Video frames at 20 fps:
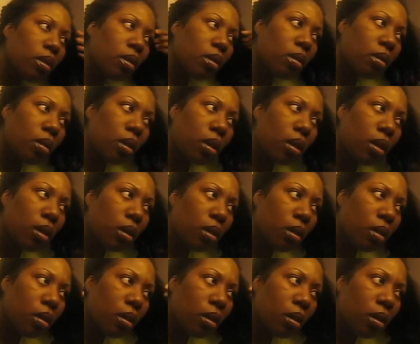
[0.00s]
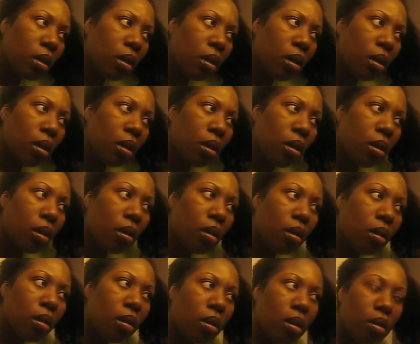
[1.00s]
Okay.
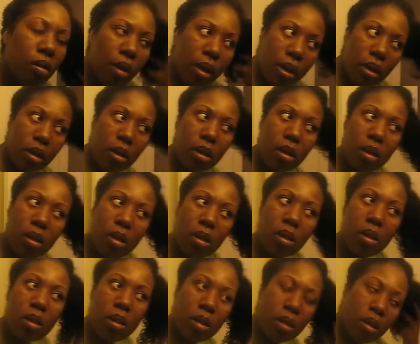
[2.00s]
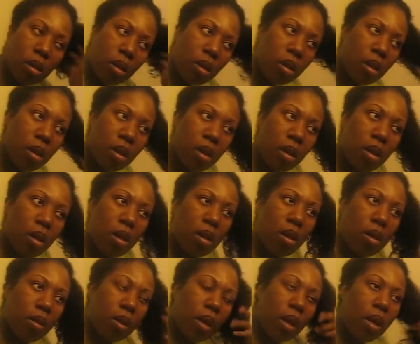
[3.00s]
Alright.
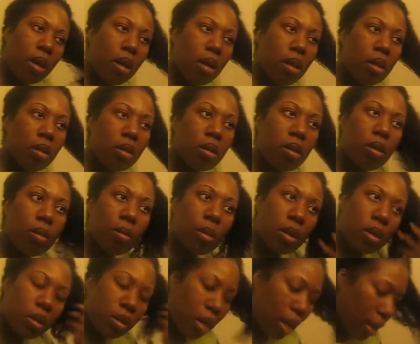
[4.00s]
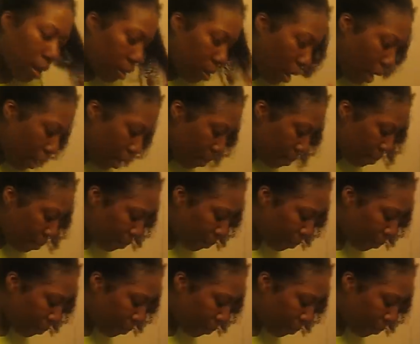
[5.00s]
Okay, so I'm going to take that,